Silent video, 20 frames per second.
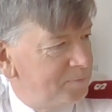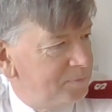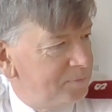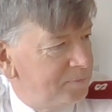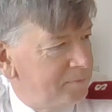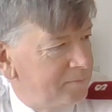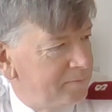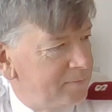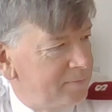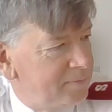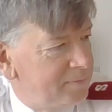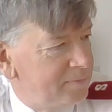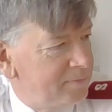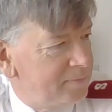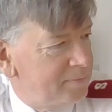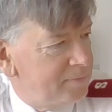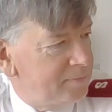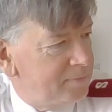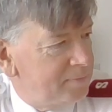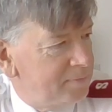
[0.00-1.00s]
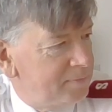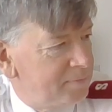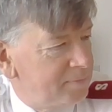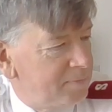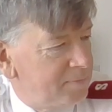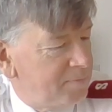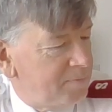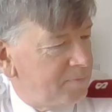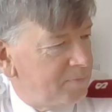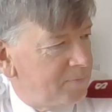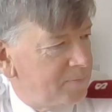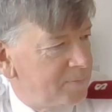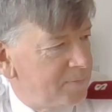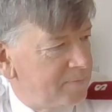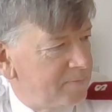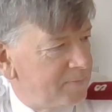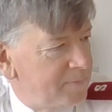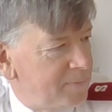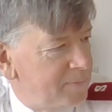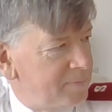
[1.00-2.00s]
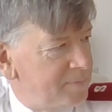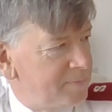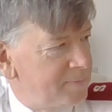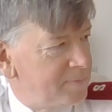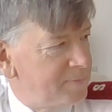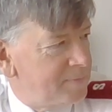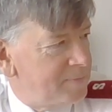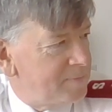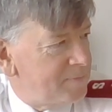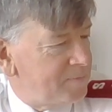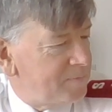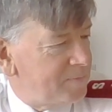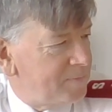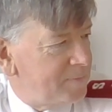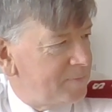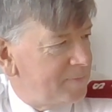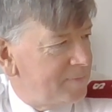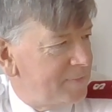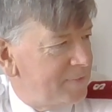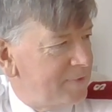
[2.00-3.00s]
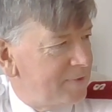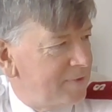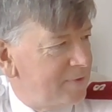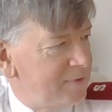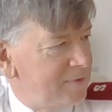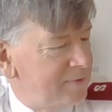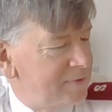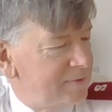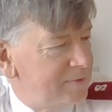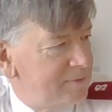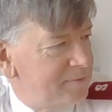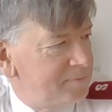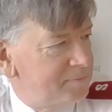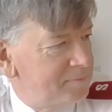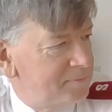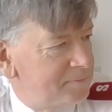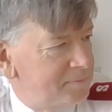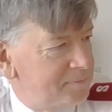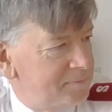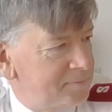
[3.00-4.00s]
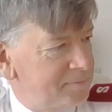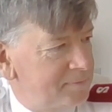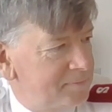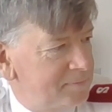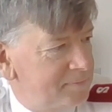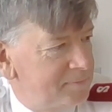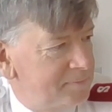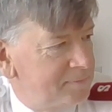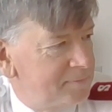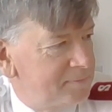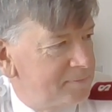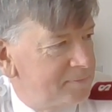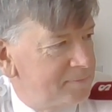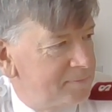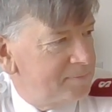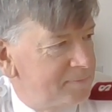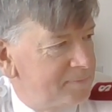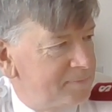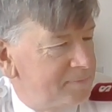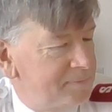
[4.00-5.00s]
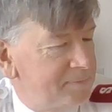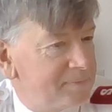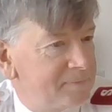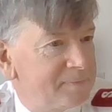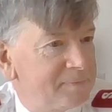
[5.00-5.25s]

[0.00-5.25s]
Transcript: (not speaking)